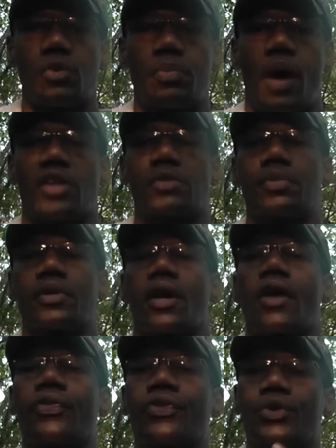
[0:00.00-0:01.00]
we possibly
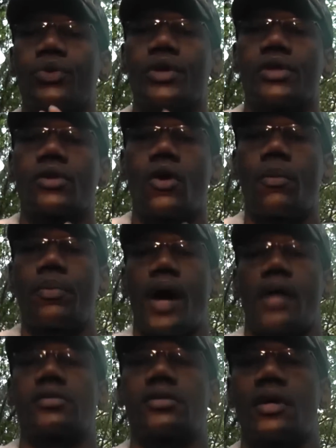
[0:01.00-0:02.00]
can through this whole
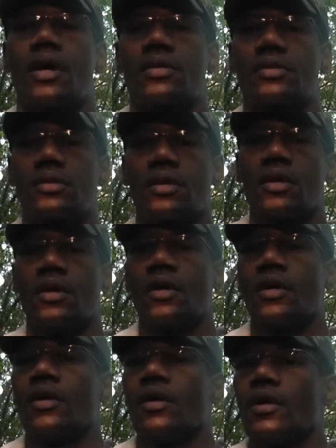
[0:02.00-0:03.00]
process.
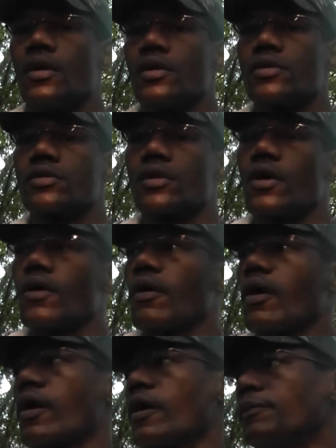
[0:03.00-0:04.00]

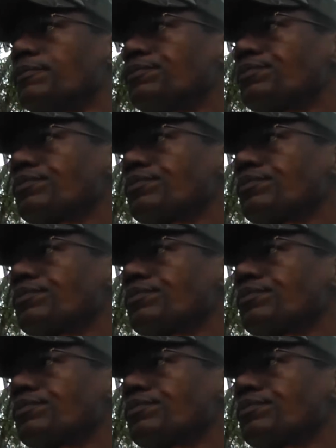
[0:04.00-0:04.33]
So